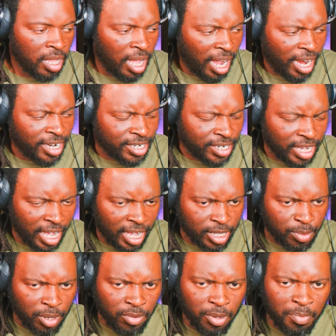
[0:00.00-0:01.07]
All right, you guys,
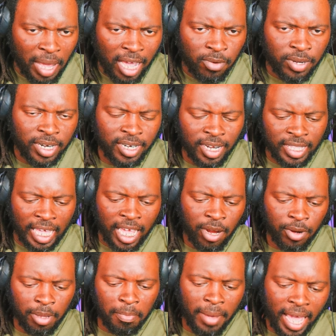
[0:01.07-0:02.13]
man, we back with another
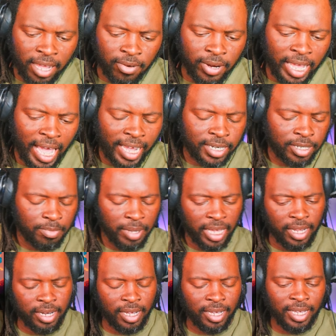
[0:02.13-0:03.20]
Harry Mack reaction,
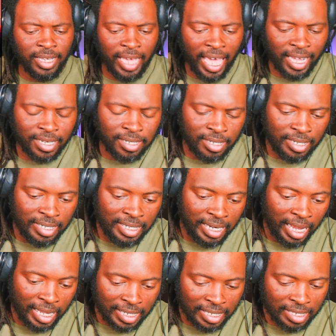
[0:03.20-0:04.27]
man. Uh, he actually
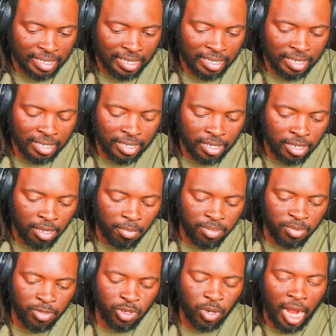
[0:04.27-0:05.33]
just
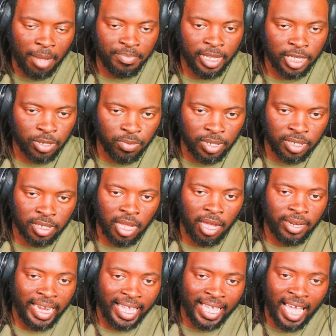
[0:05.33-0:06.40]
dropped this one. It's
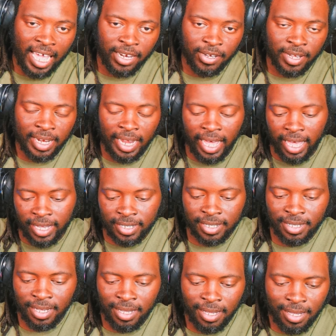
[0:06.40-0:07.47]
called Iconoclast.
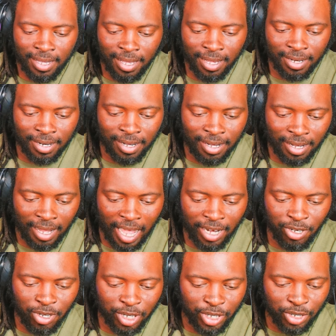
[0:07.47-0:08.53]
And uh, I
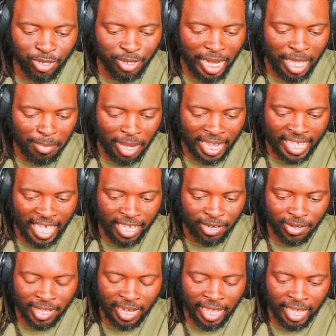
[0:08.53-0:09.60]
knew a dude named
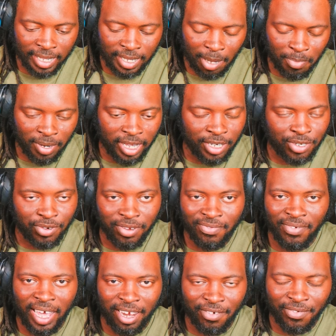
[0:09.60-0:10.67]
Iconoclast. I played Street
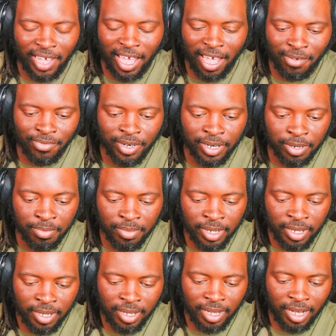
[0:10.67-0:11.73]
Fighter V with him.
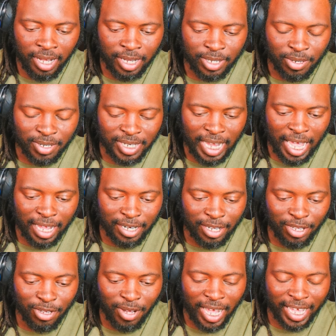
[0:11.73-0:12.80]
Uh, so shout out to
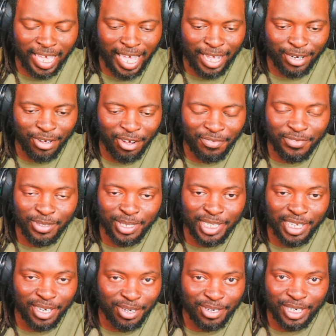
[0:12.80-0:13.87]
you, Icono, if you
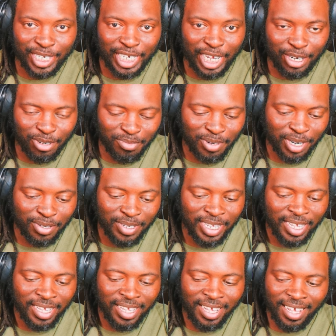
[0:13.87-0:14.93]
still on the channel, bro.
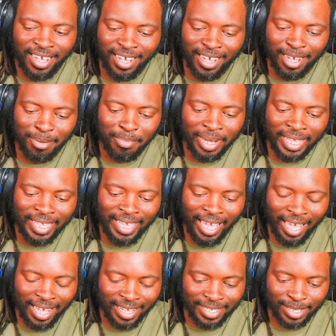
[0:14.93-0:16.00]
Uh, but
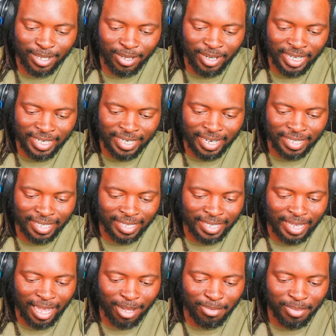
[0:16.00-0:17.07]
yeah, so let's check this
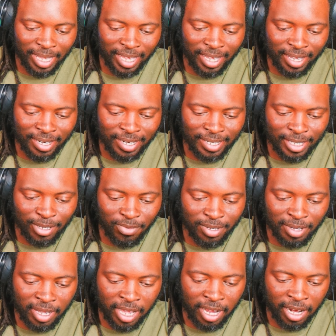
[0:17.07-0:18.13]
out, man. Let's see what
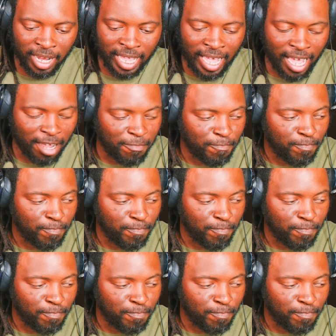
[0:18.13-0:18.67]
Harry got.